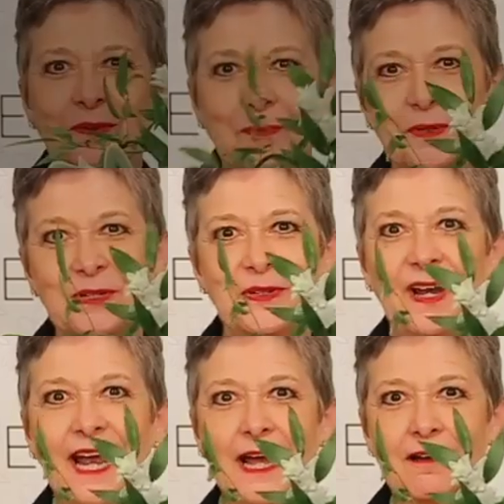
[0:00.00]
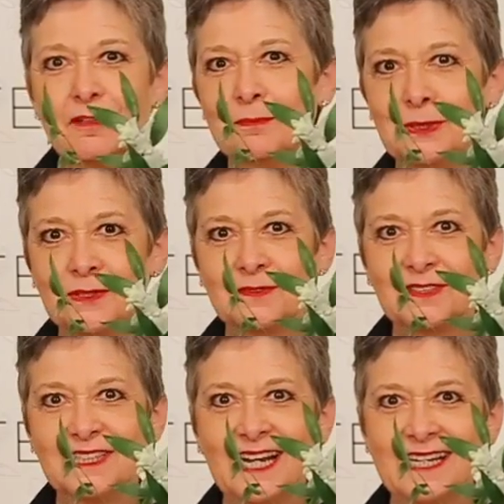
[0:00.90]
Once you have a beautiful
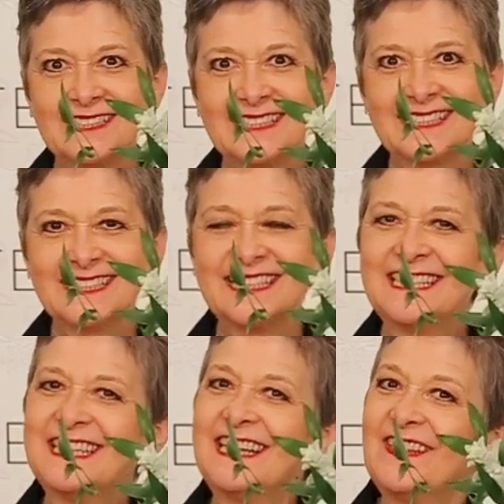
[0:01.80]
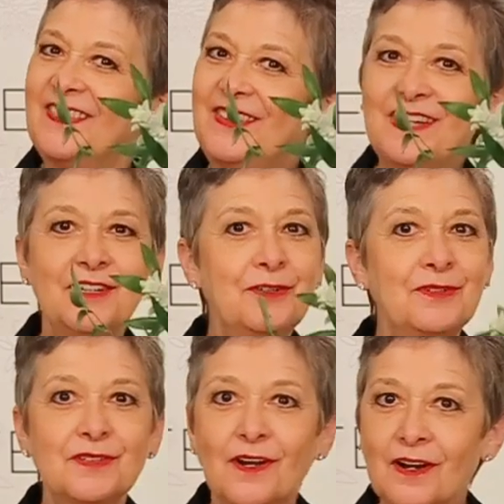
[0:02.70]
nest, then you
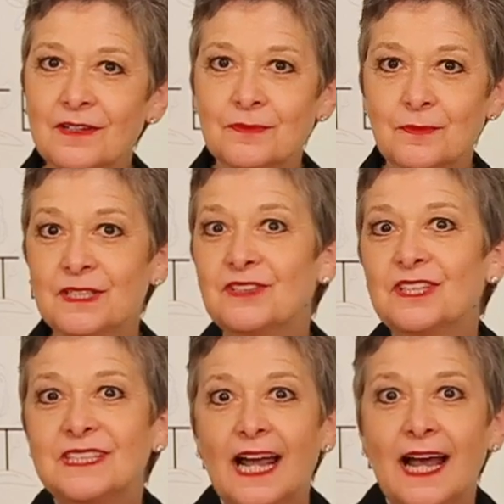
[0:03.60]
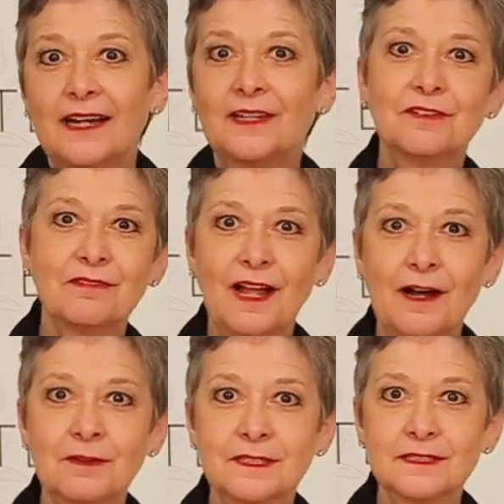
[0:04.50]
start with just adding your
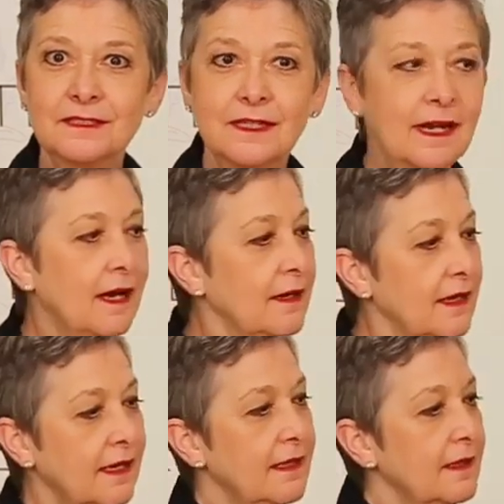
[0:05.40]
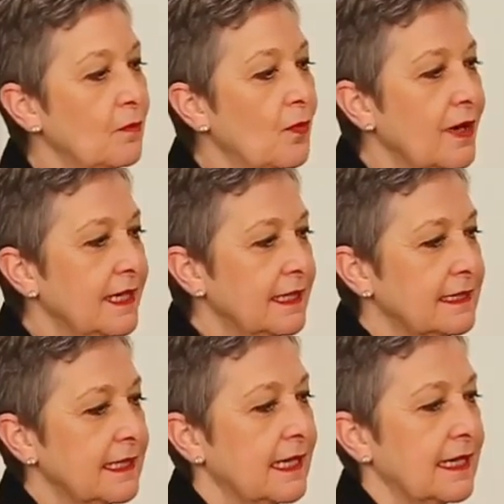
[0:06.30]
flowers. Taking them one at a
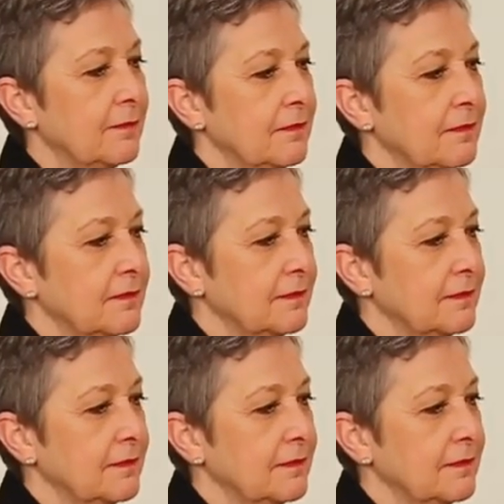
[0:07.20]
time,